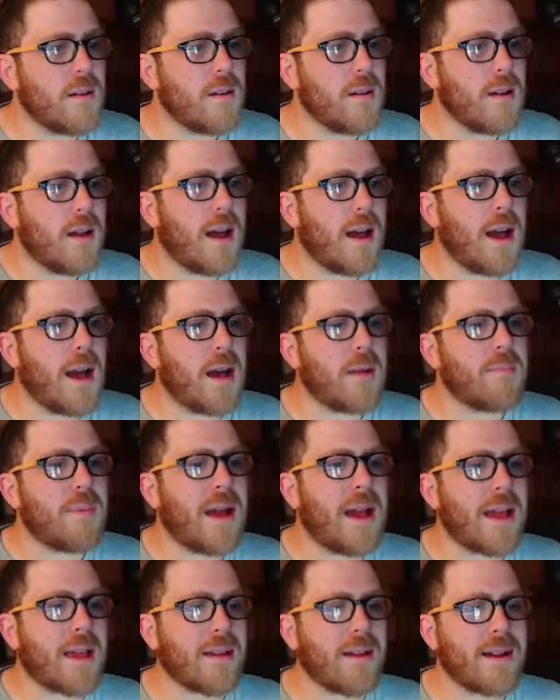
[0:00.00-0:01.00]
Ah,
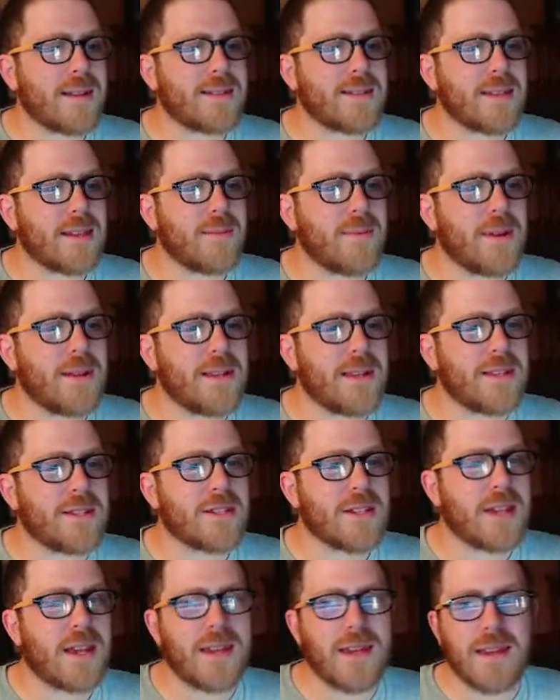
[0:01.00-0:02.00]
back. I see we did
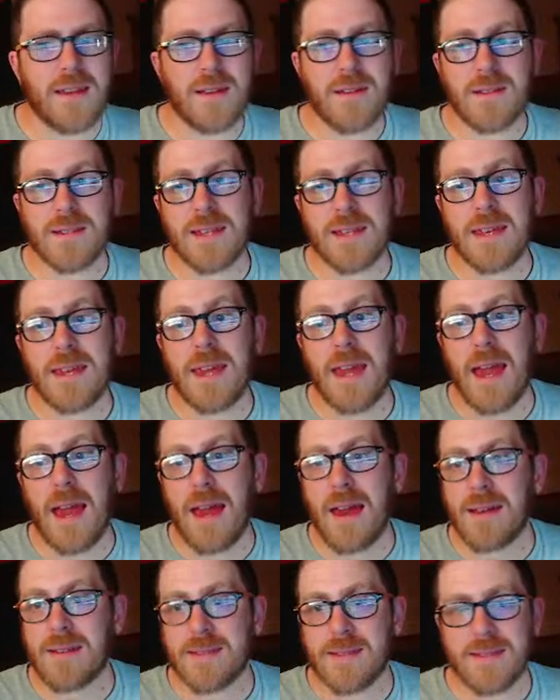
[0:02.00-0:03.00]
J Eels.
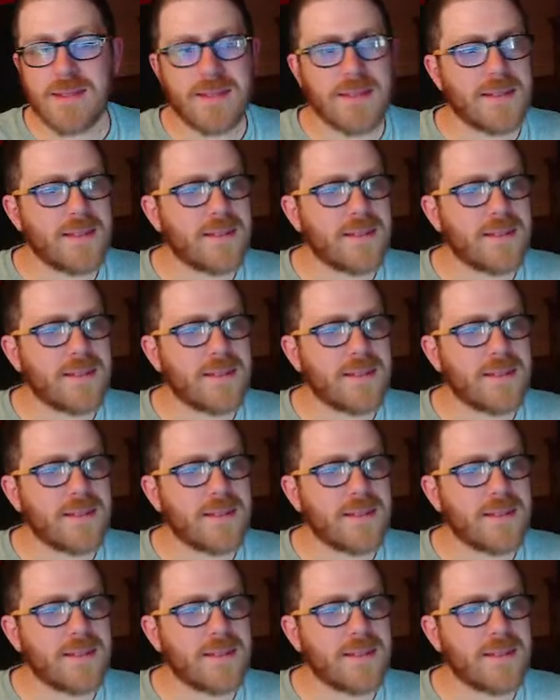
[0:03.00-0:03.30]
Yes!